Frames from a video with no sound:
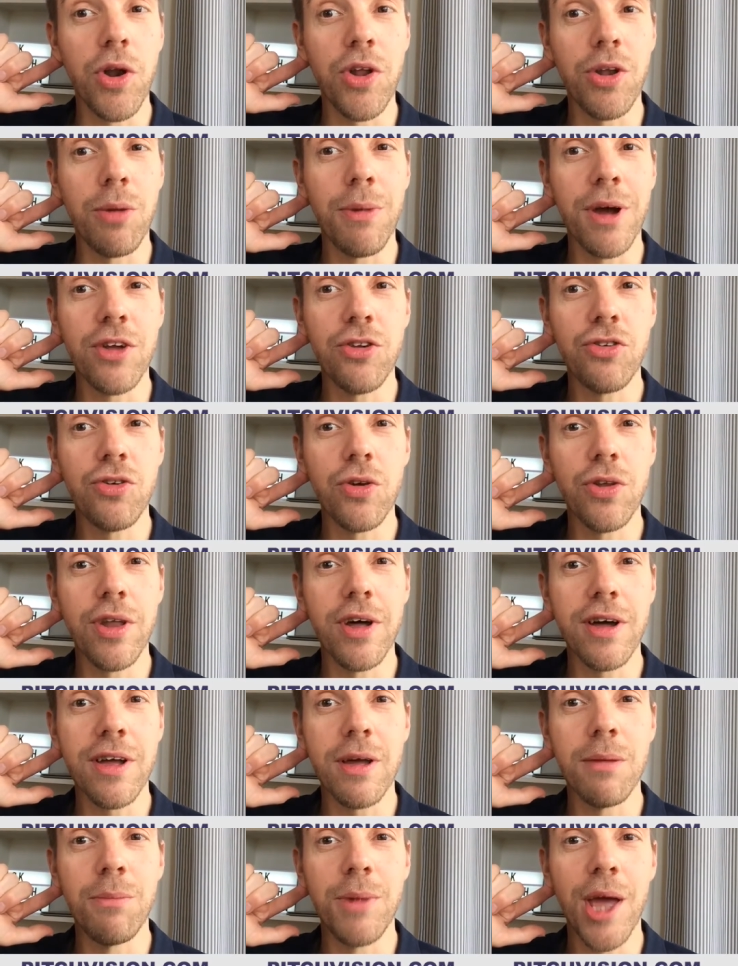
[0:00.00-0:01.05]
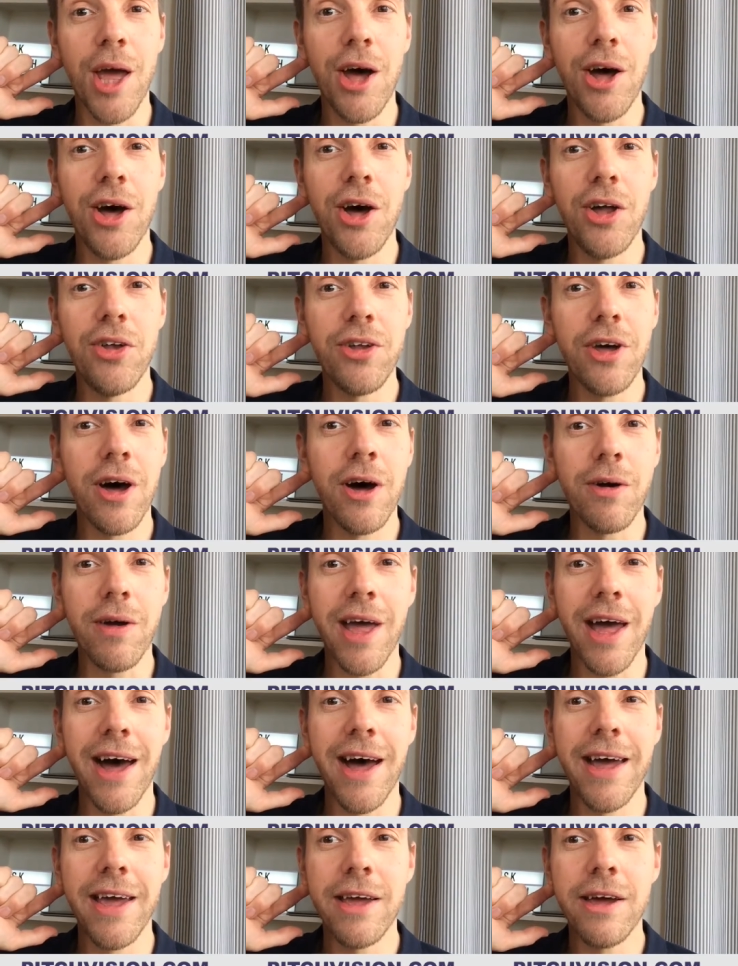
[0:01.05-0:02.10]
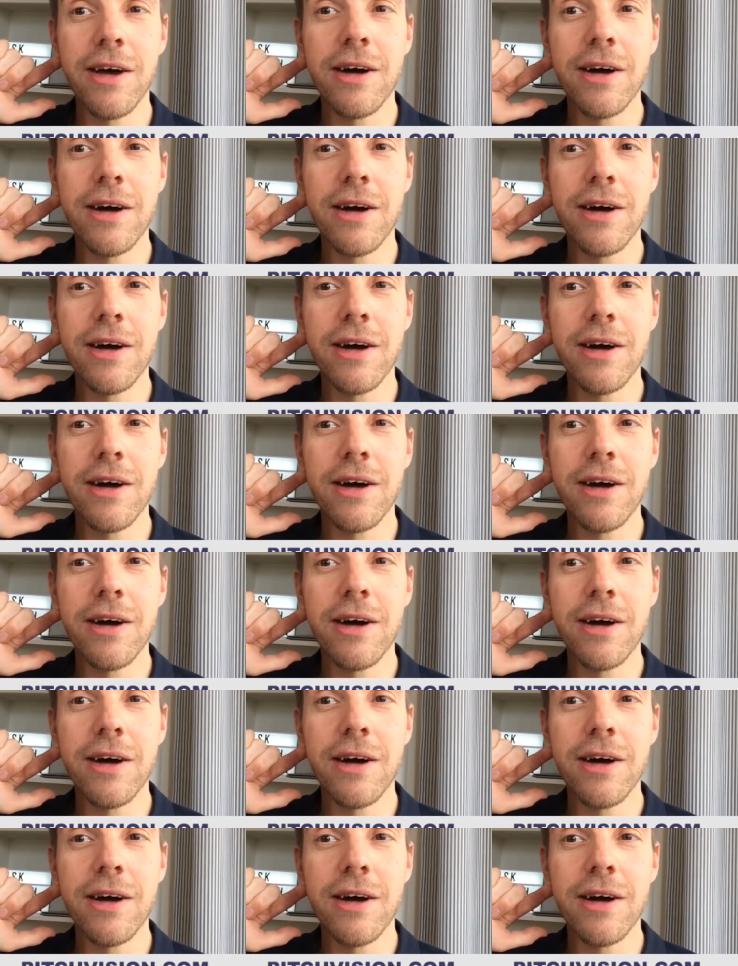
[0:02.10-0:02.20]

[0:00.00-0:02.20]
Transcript: to make sure that I can be heard okay.